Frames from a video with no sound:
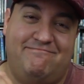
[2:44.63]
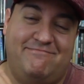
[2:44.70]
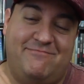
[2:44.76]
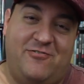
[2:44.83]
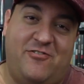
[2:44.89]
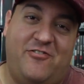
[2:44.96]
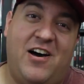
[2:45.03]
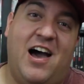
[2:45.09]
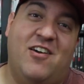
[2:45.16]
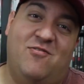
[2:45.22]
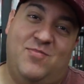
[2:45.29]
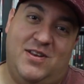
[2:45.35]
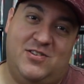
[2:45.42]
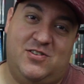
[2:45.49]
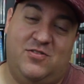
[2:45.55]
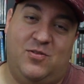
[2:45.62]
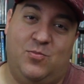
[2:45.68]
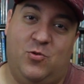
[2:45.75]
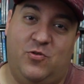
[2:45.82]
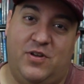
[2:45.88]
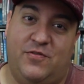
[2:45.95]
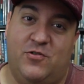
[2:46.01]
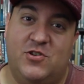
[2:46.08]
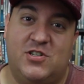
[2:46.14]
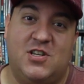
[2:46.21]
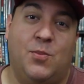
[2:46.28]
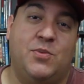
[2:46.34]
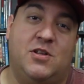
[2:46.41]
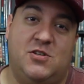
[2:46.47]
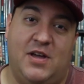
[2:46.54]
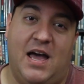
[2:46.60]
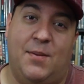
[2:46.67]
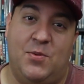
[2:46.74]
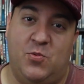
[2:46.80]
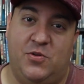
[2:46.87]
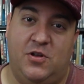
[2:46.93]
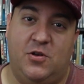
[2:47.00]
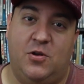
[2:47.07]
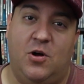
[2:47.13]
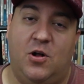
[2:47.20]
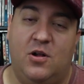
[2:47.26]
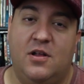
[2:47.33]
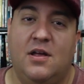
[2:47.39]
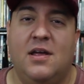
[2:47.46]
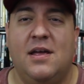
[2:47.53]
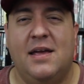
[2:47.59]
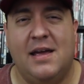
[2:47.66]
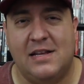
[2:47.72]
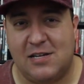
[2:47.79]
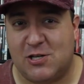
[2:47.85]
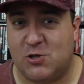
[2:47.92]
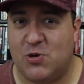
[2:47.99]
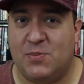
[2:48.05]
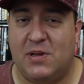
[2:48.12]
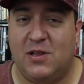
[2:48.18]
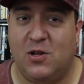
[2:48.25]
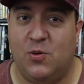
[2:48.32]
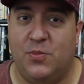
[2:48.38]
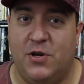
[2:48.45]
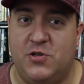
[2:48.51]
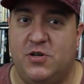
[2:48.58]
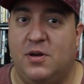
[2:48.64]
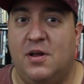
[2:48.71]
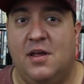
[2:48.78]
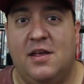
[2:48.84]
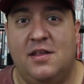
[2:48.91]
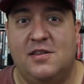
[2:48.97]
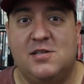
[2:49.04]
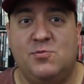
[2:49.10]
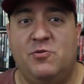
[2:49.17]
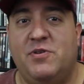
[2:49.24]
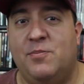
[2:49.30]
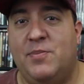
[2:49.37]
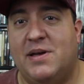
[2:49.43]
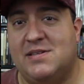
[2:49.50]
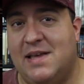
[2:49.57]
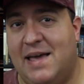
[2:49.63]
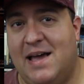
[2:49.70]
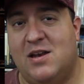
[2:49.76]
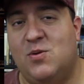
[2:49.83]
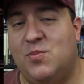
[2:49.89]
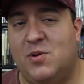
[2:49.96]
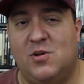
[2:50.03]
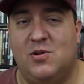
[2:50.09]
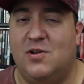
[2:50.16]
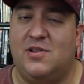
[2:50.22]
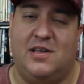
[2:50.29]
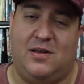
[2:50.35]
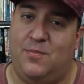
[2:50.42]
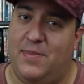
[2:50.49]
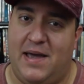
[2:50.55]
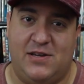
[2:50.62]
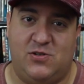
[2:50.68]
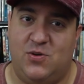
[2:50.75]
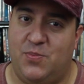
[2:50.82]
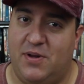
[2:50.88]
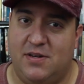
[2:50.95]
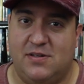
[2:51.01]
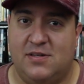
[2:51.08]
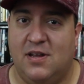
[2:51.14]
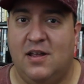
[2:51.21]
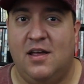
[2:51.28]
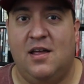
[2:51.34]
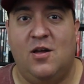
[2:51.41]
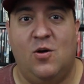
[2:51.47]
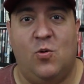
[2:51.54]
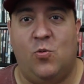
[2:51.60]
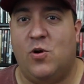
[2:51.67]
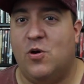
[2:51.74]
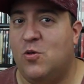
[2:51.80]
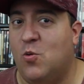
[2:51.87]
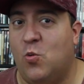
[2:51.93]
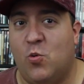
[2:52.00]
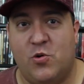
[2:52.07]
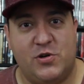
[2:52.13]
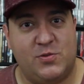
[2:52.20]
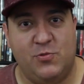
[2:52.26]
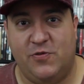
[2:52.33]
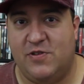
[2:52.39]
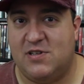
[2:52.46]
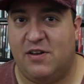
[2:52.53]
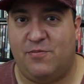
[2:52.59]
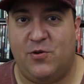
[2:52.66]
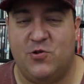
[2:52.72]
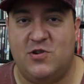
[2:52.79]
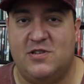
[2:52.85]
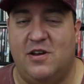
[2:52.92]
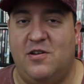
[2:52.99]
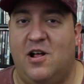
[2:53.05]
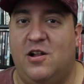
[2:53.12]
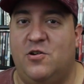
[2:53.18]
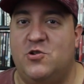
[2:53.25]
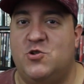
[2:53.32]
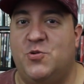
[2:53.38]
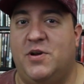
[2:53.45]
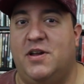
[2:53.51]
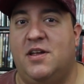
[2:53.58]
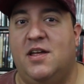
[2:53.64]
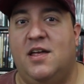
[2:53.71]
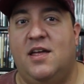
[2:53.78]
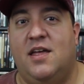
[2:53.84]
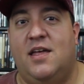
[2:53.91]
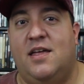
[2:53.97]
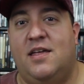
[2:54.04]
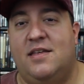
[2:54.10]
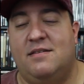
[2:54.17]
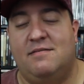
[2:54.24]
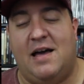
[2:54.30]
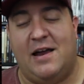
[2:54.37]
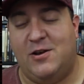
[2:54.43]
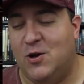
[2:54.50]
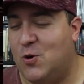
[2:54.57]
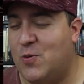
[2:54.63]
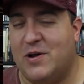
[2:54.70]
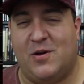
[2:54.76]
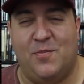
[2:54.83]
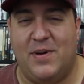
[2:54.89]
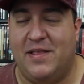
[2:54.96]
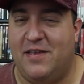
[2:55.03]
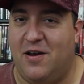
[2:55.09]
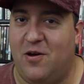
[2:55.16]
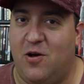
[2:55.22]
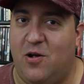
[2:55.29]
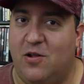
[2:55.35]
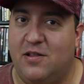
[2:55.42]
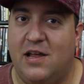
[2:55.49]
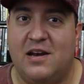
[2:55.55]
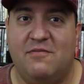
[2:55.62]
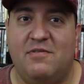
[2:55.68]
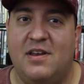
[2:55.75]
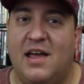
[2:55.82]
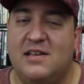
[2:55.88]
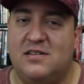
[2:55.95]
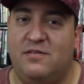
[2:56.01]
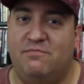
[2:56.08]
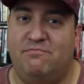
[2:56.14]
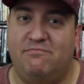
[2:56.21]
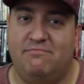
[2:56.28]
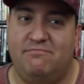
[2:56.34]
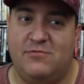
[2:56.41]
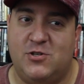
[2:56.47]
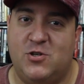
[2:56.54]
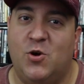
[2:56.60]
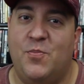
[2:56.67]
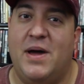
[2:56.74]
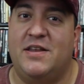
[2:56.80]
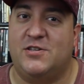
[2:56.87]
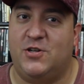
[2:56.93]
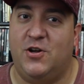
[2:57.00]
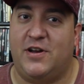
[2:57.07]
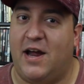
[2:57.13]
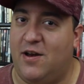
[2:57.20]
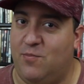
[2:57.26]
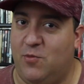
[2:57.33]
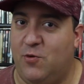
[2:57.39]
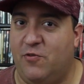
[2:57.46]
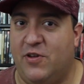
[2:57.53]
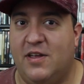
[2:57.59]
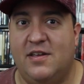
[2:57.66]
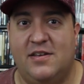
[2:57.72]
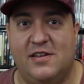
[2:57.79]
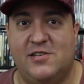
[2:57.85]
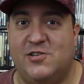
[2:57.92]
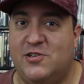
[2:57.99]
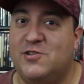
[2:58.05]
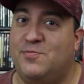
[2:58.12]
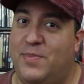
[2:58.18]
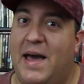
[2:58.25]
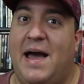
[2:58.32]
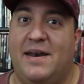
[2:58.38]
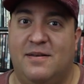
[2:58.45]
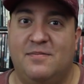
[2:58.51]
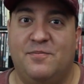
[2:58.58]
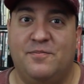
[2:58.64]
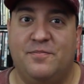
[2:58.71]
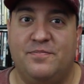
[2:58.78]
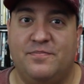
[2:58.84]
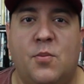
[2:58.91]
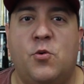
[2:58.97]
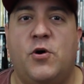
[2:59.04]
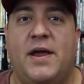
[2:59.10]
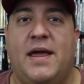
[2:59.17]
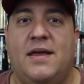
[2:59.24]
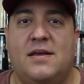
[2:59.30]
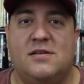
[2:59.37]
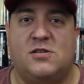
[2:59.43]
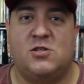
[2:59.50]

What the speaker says: 5 minutes of the movie for something to happen with the doll. It's extremely low budget. This movie makes Annabelle look like a masterpiece. One of the worst movies I've purchased at Dollar Tree. I don't recommend it at all. Not even as a so bad it's good kind of movie. It's just bad. Number 8 is